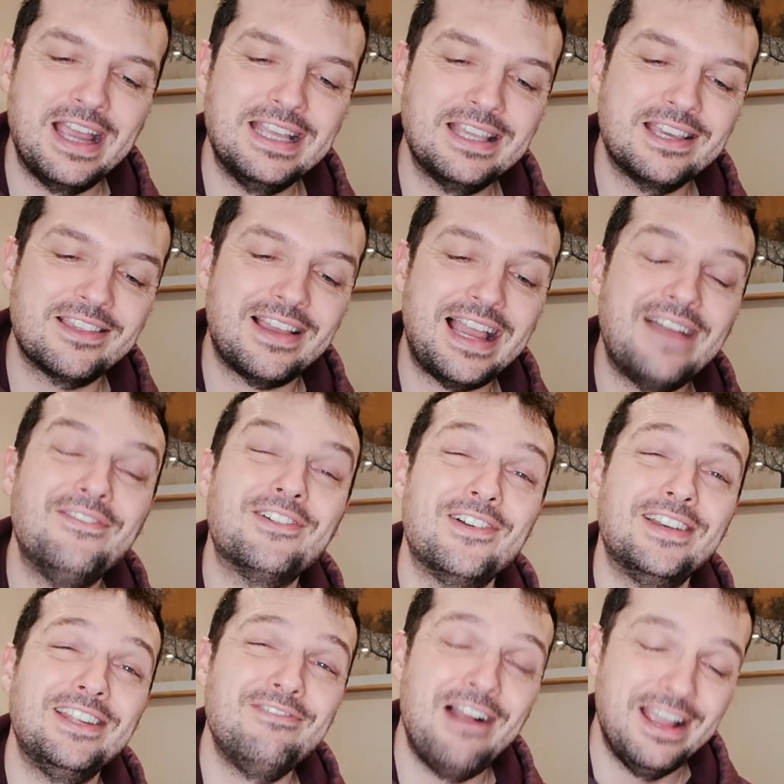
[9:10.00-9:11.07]
raid because I haven't
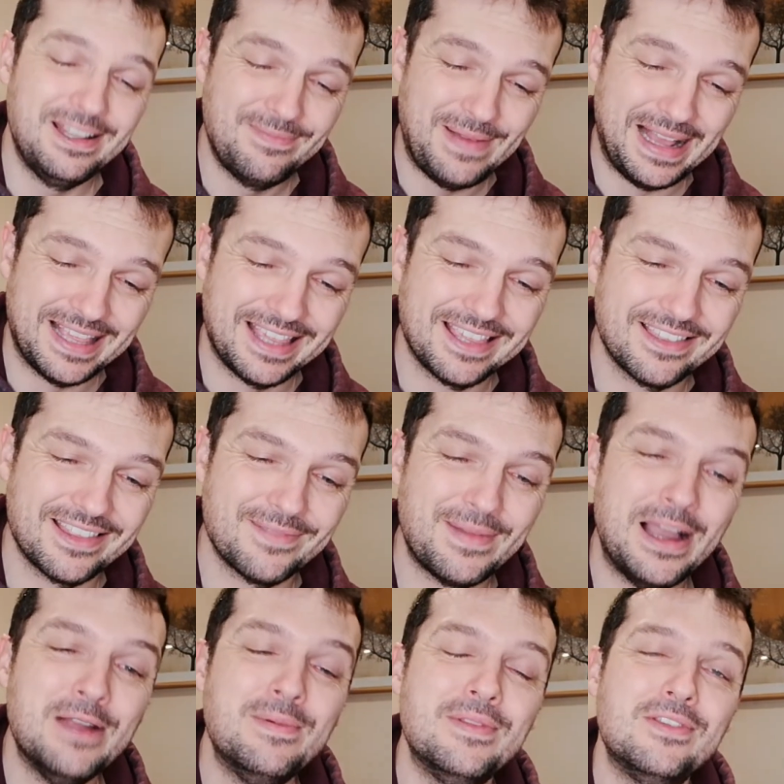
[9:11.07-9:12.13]
got any raid passes at the
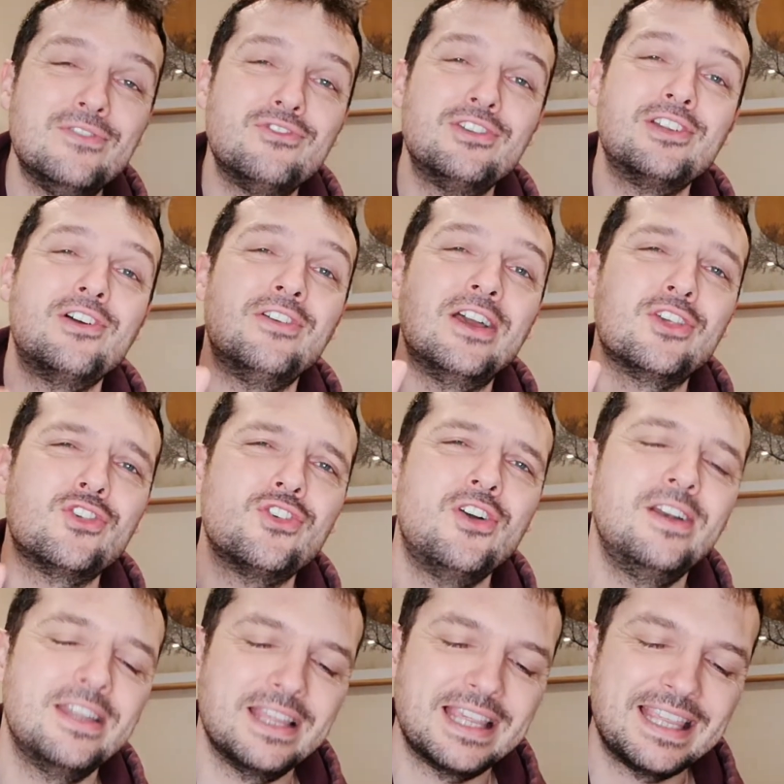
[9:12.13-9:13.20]
moment. Druddigon a
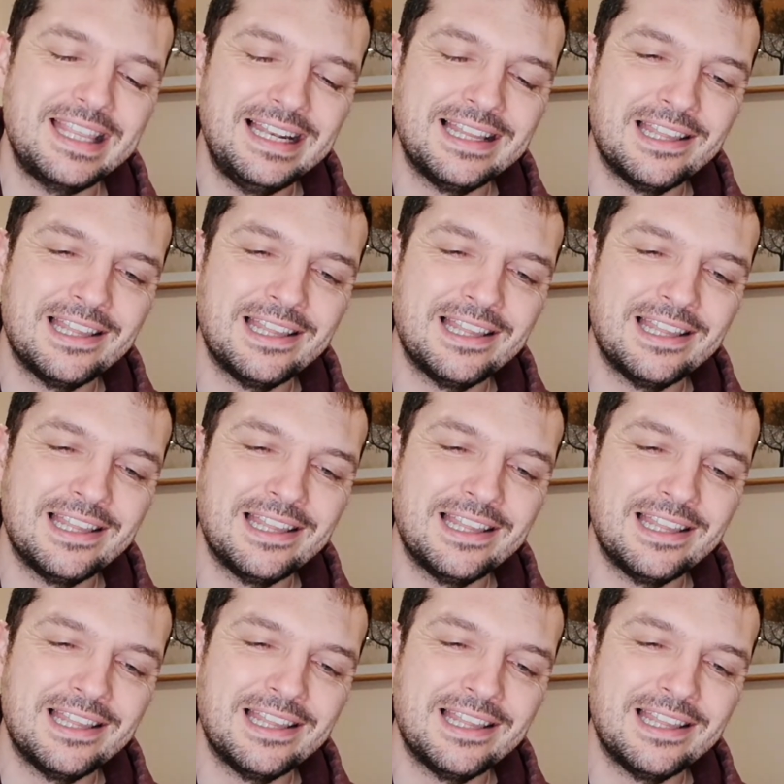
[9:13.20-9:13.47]
shine that still